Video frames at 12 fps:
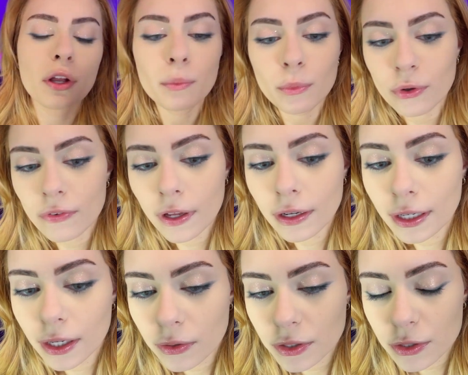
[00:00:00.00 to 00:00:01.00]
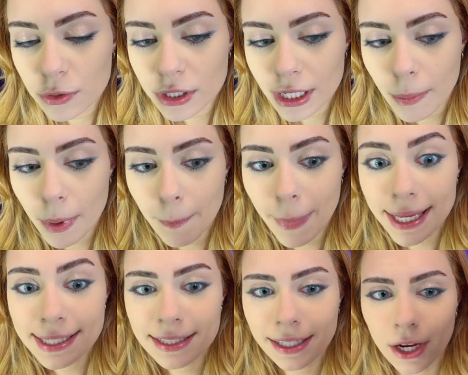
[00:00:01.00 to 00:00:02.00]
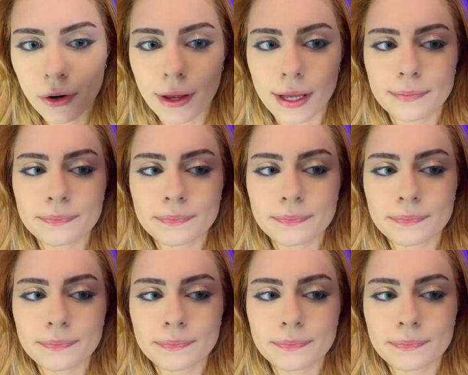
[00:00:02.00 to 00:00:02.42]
going to move on now to some mascara.